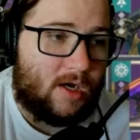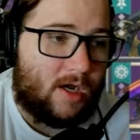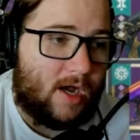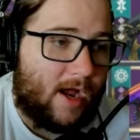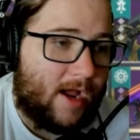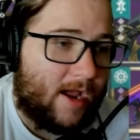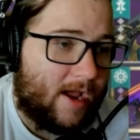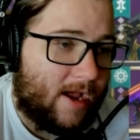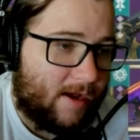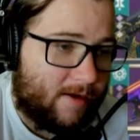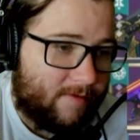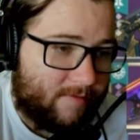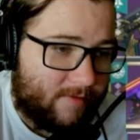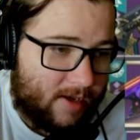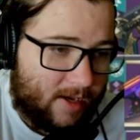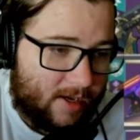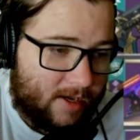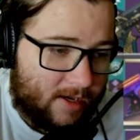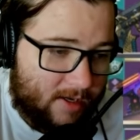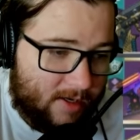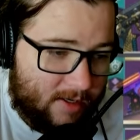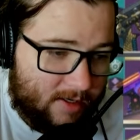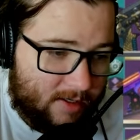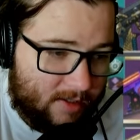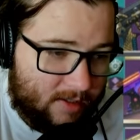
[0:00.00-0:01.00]
I have
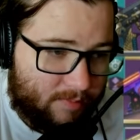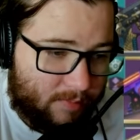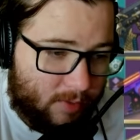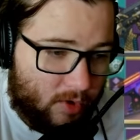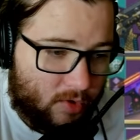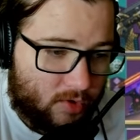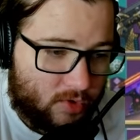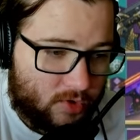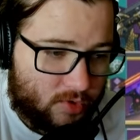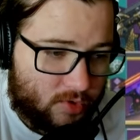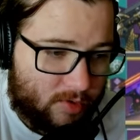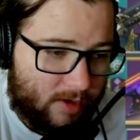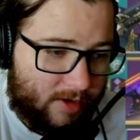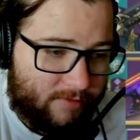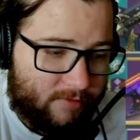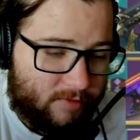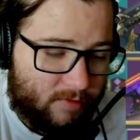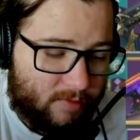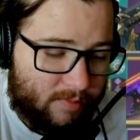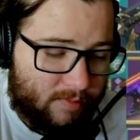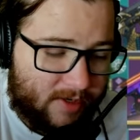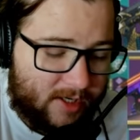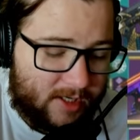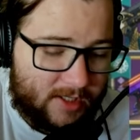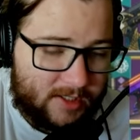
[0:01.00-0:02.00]
a pulse rifle
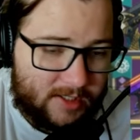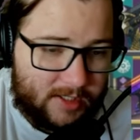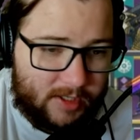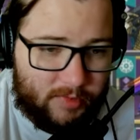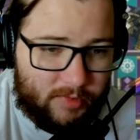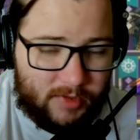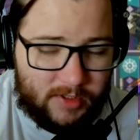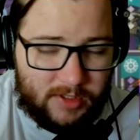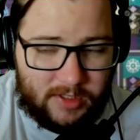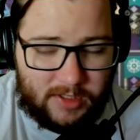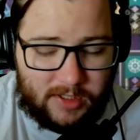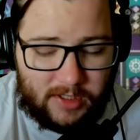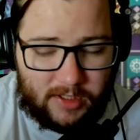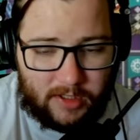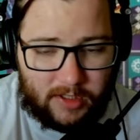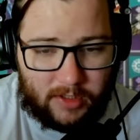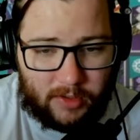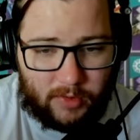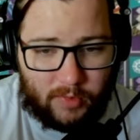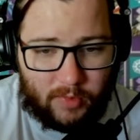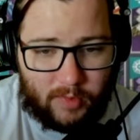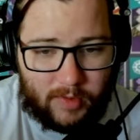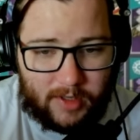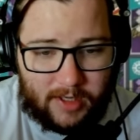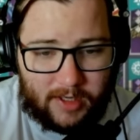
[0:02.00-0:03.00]
because I was
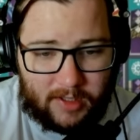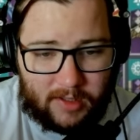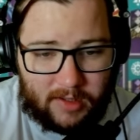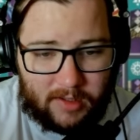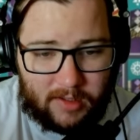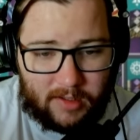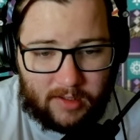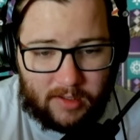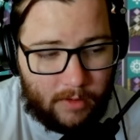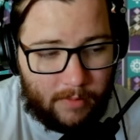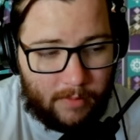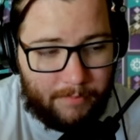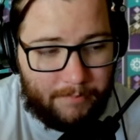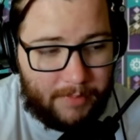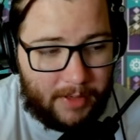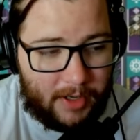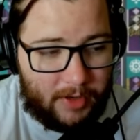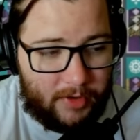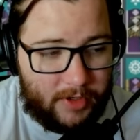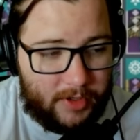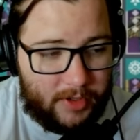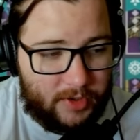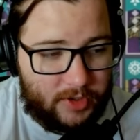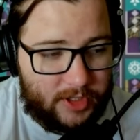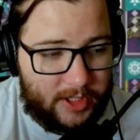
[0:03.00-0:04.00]
dealing with
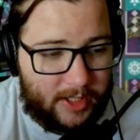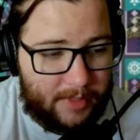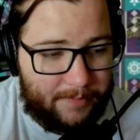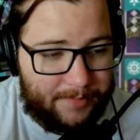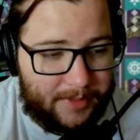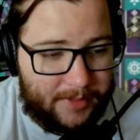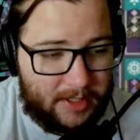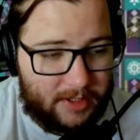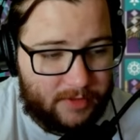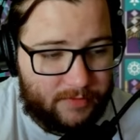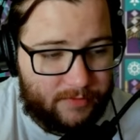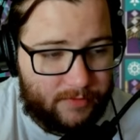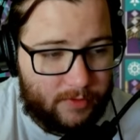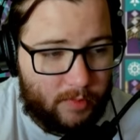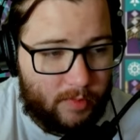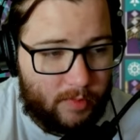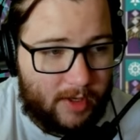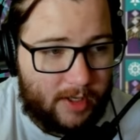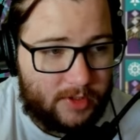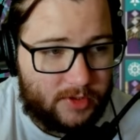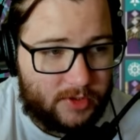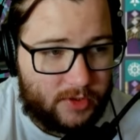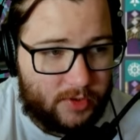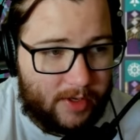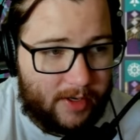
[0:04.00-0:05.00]
barrier champions for a
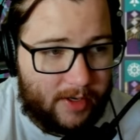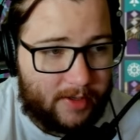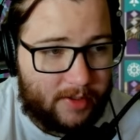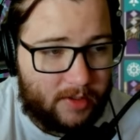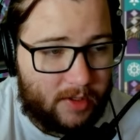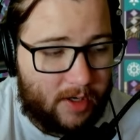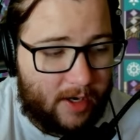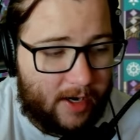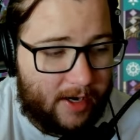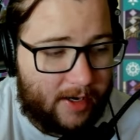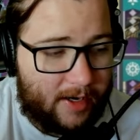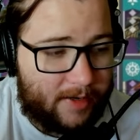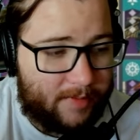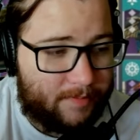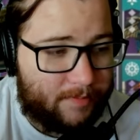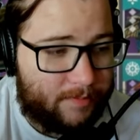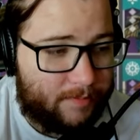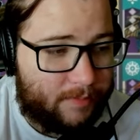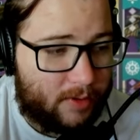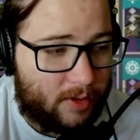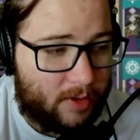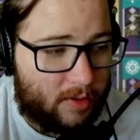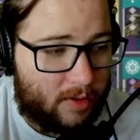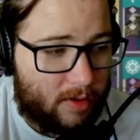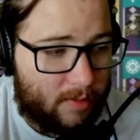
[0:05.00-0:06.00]
while, so I
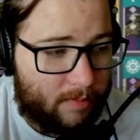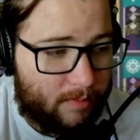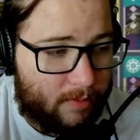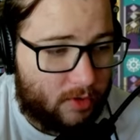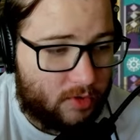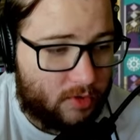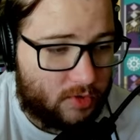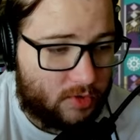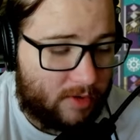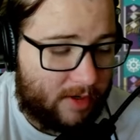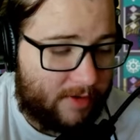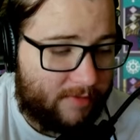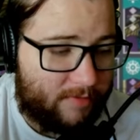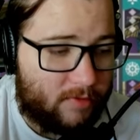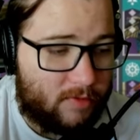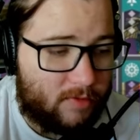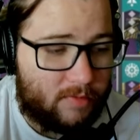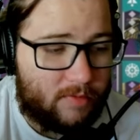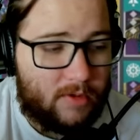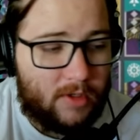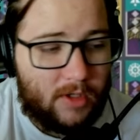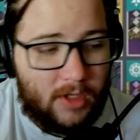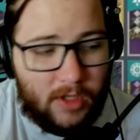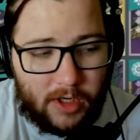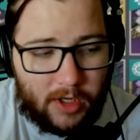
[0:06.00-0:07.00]
put on a pulse rifle.
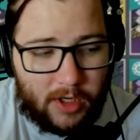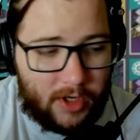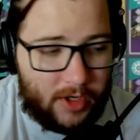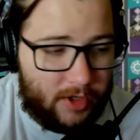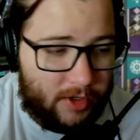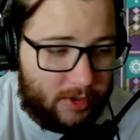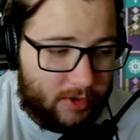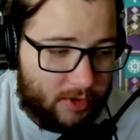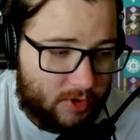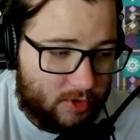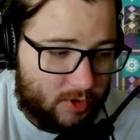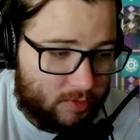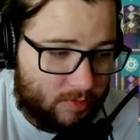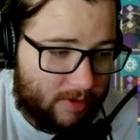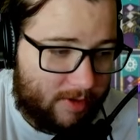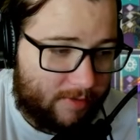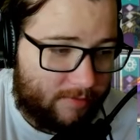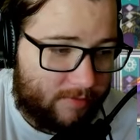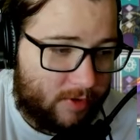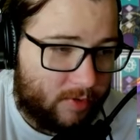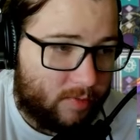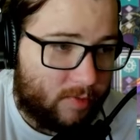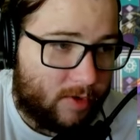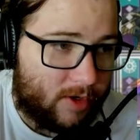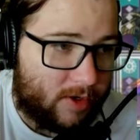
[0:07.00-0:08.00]
You can use whatever
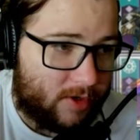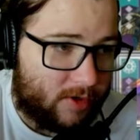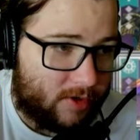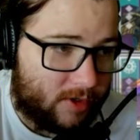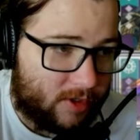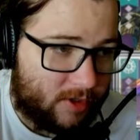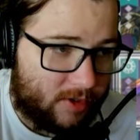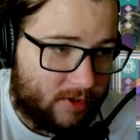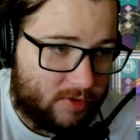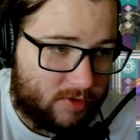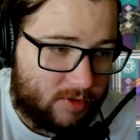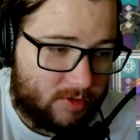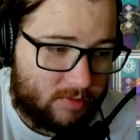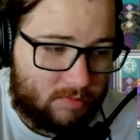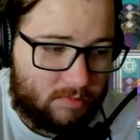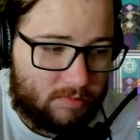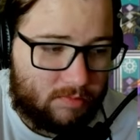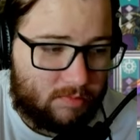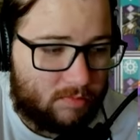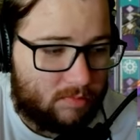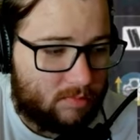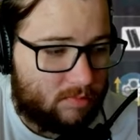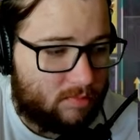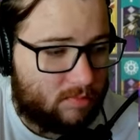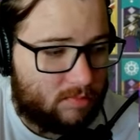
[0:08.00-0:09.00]
you want. You can use
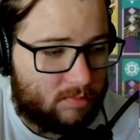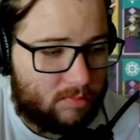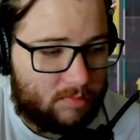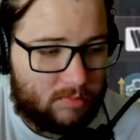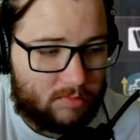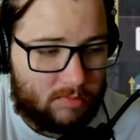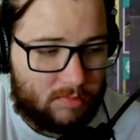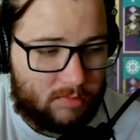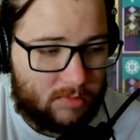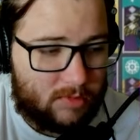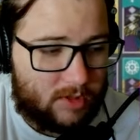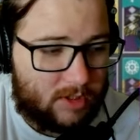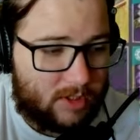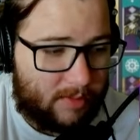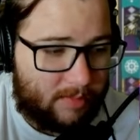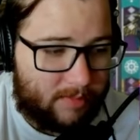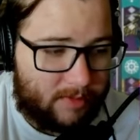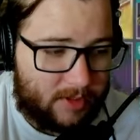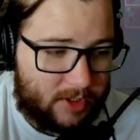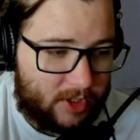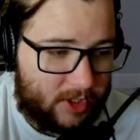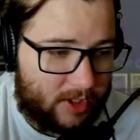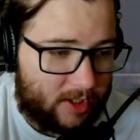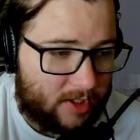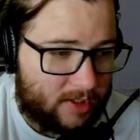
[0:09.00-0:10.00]

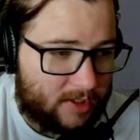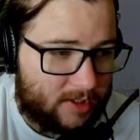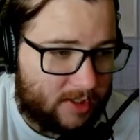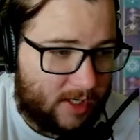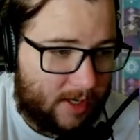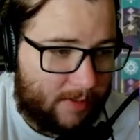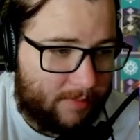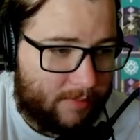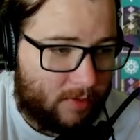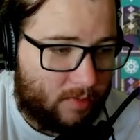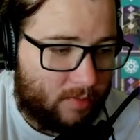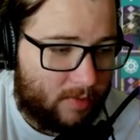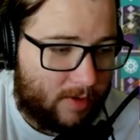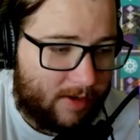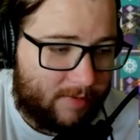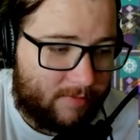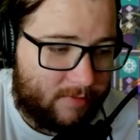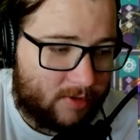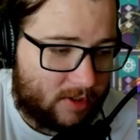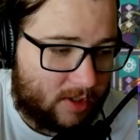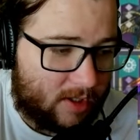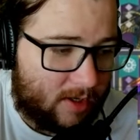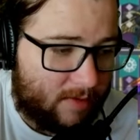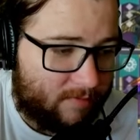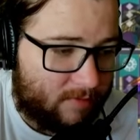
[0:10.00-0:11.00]
submachine gun sniper,
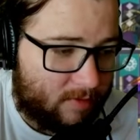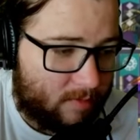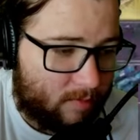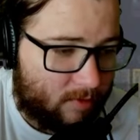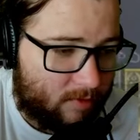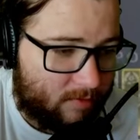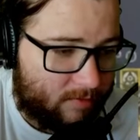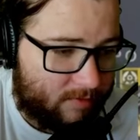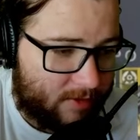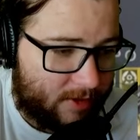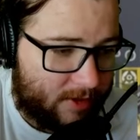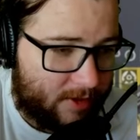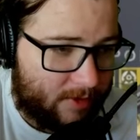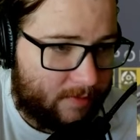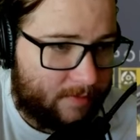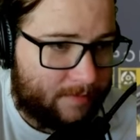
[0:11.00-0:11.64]
whatever's comfortable for you.